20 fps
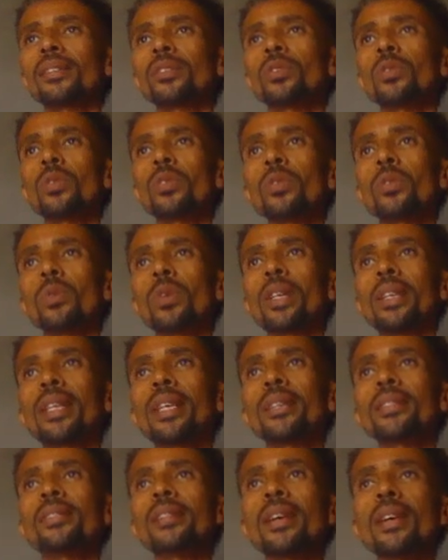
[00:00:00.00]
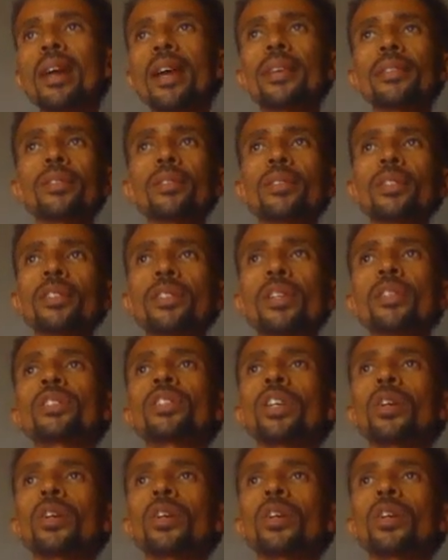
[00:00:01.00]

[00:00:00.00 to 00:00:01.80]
We will get the right research